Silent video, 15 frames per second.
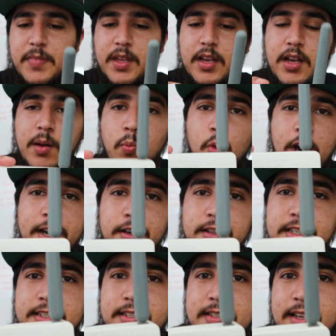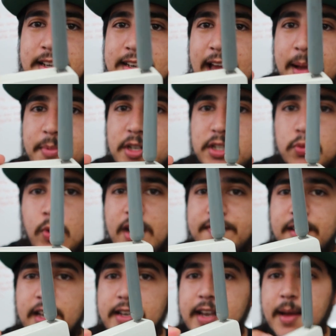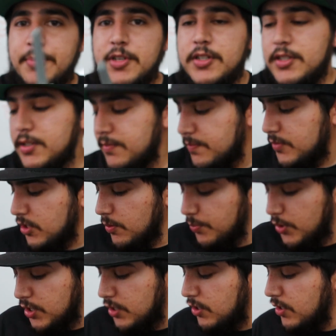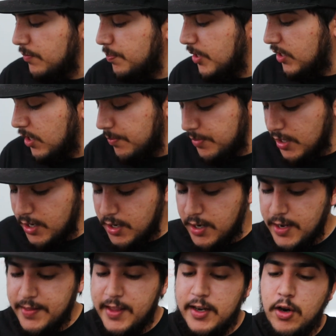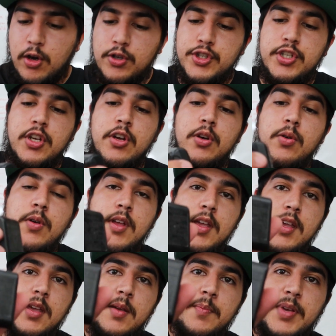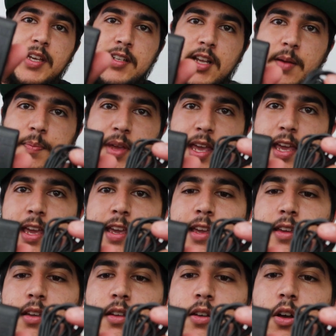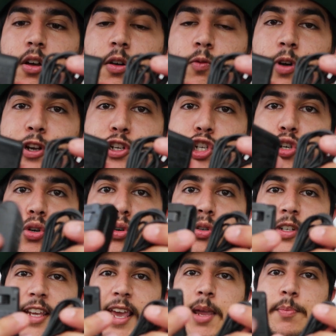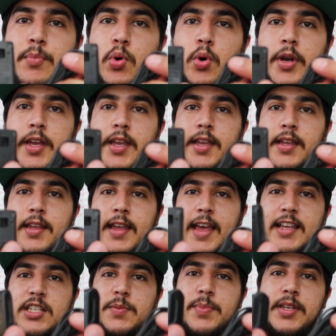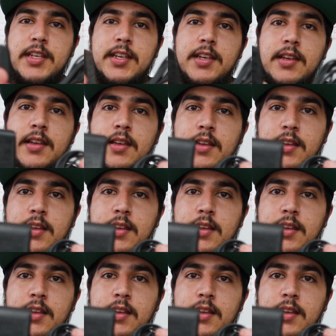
wireless adapters, Wi-Fi adapters. So pretty good pickup there. And then also picked up a original Game Boy SP